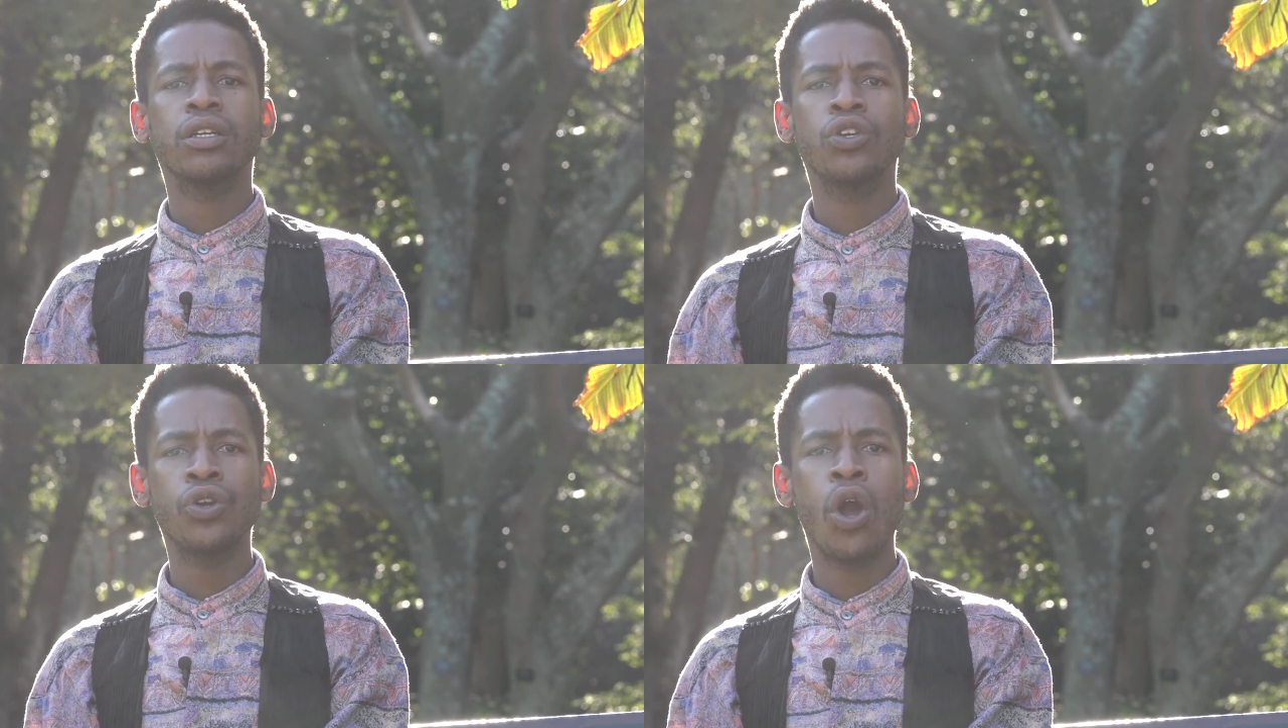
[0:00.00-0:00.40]

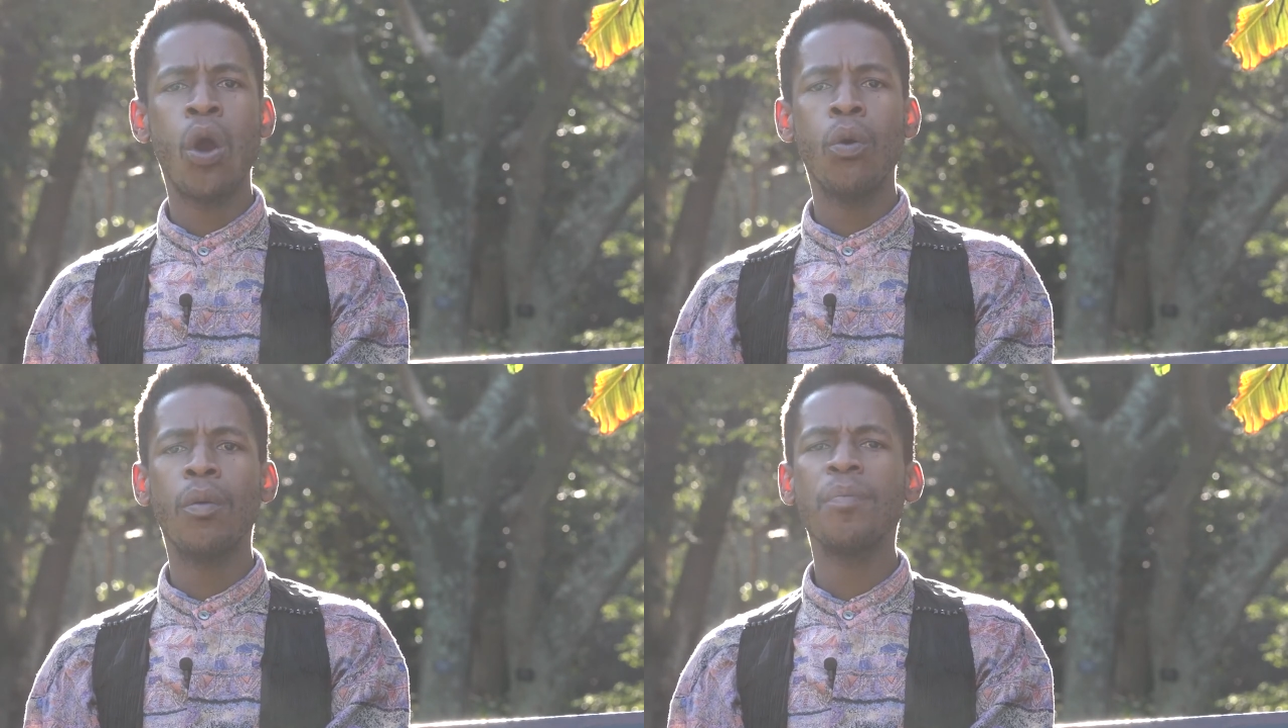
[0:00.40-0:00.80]
You
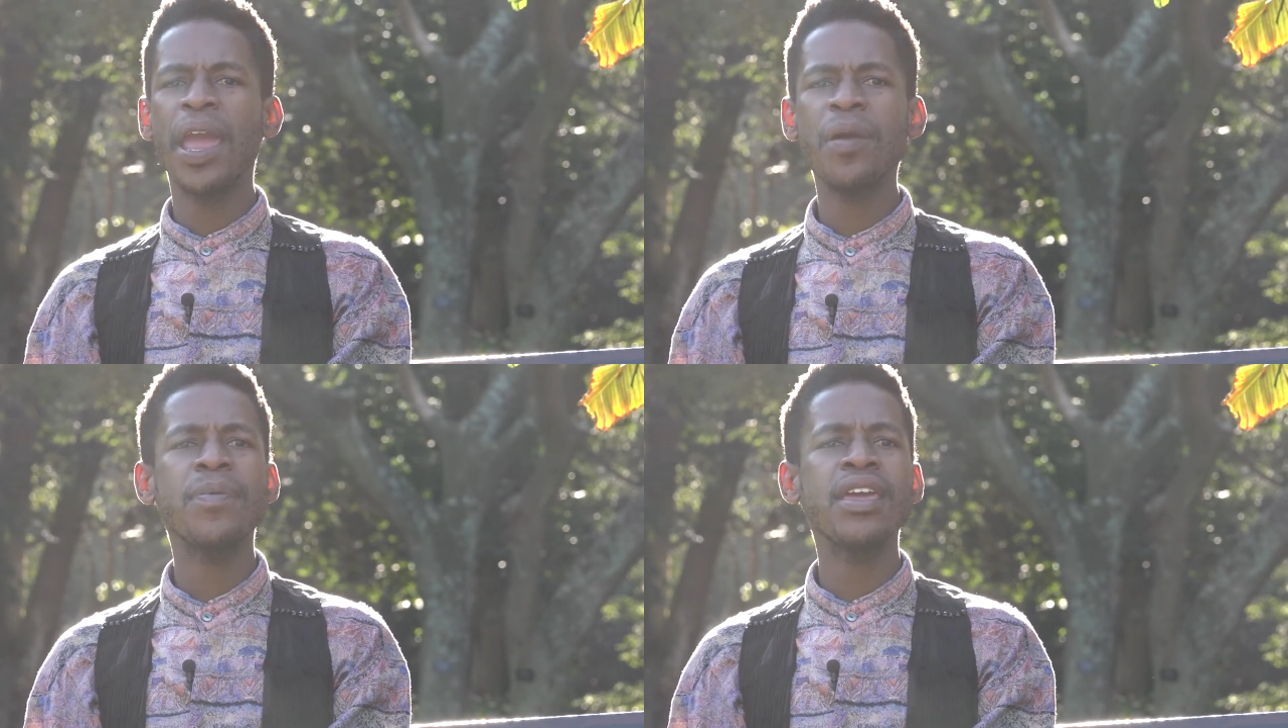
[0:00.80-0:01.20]
know,
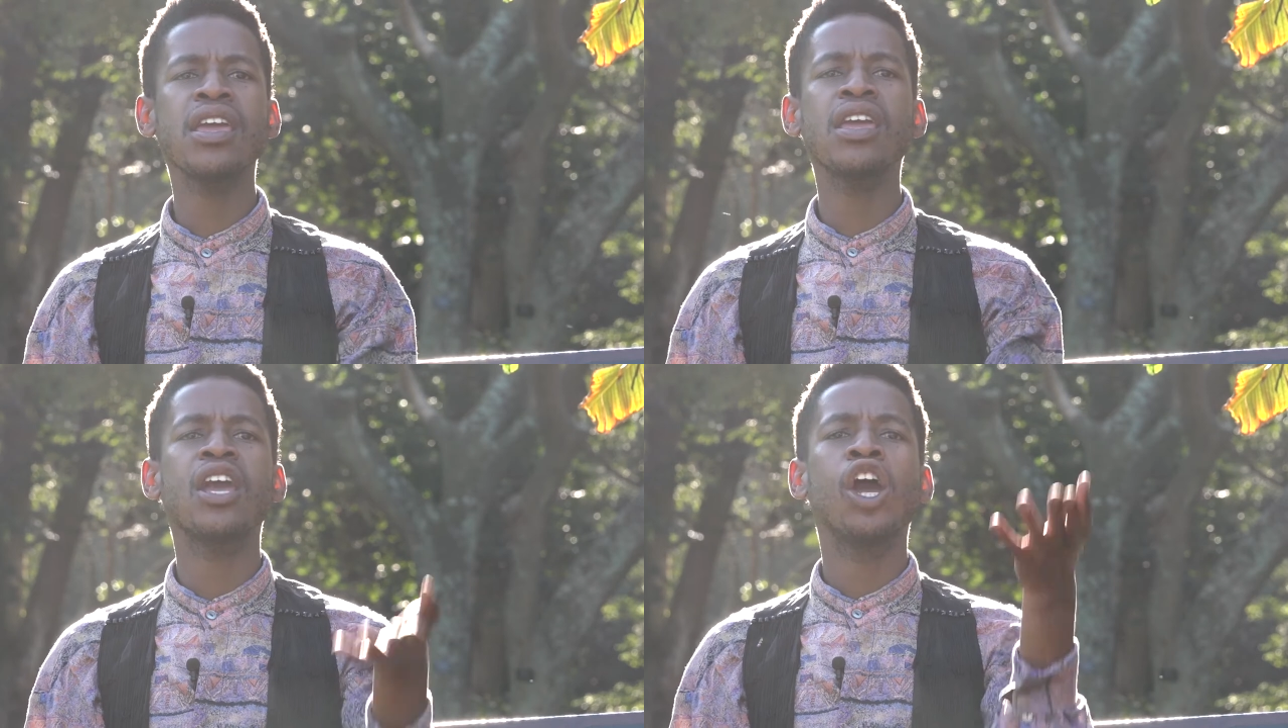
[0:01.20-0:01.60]

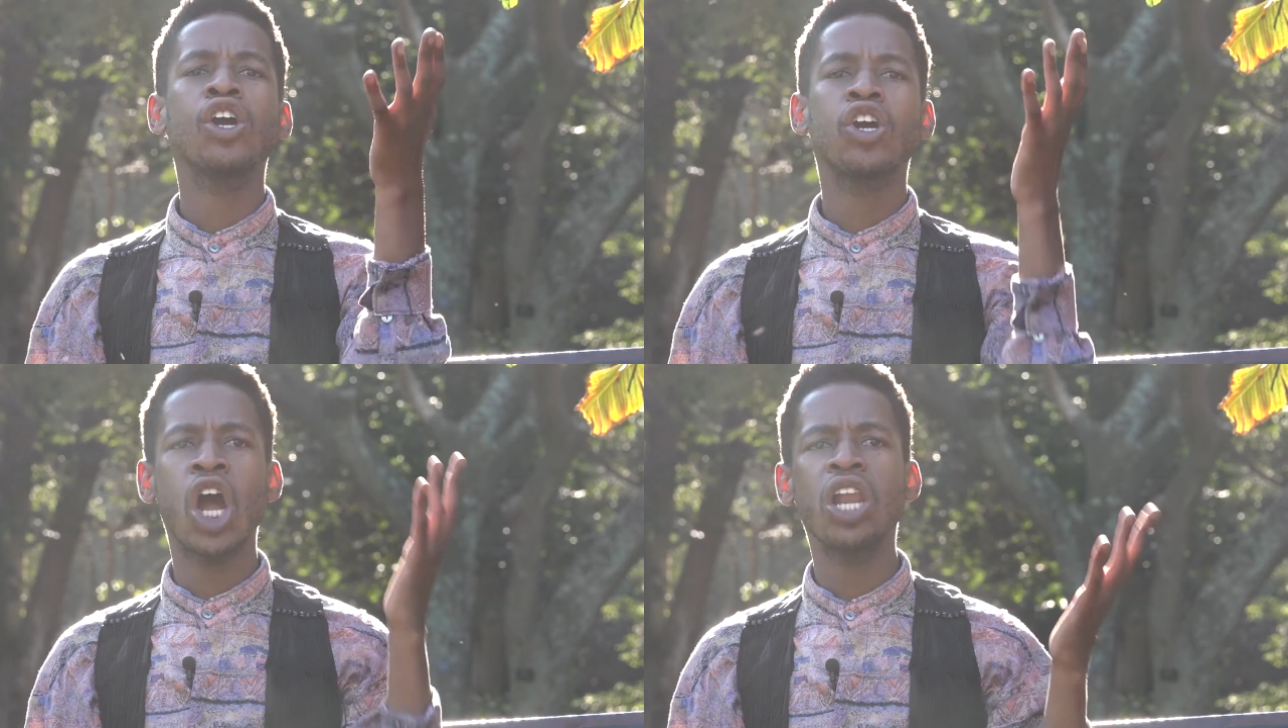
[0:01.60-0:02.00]
maybe
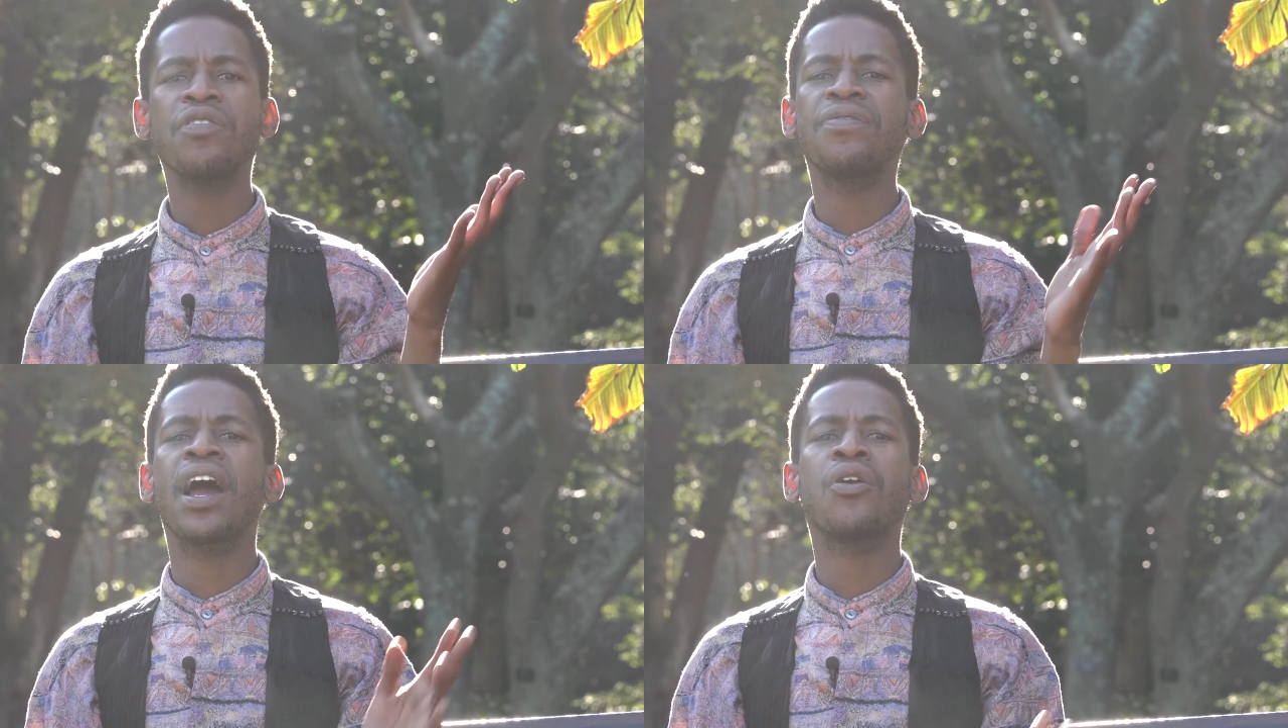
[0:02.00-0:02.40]

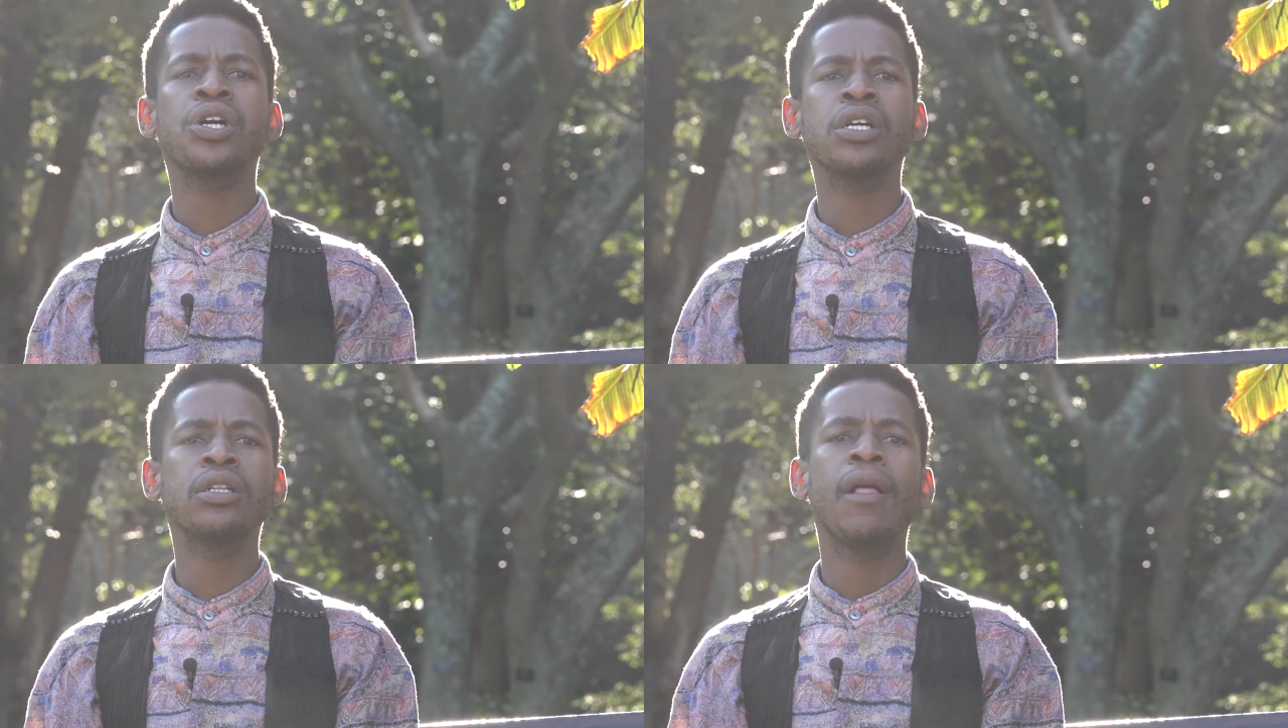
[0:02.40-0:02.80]
Colin
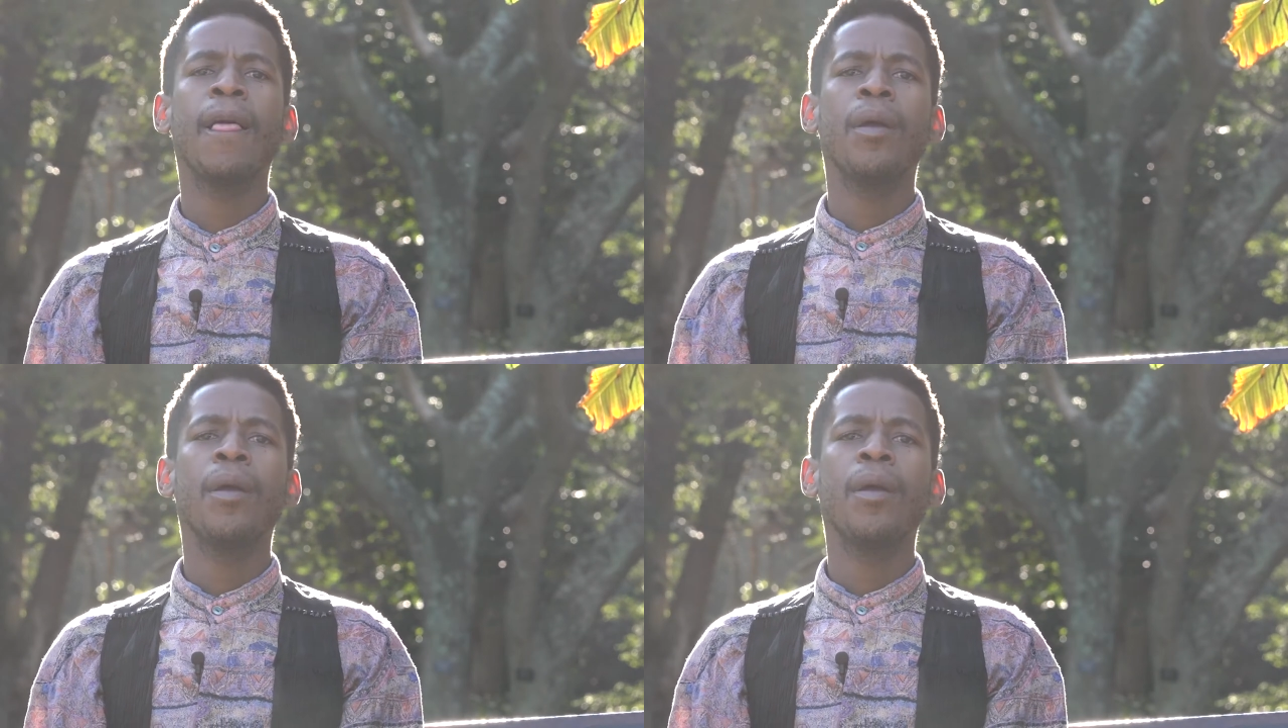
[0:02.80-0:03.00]
Farrell,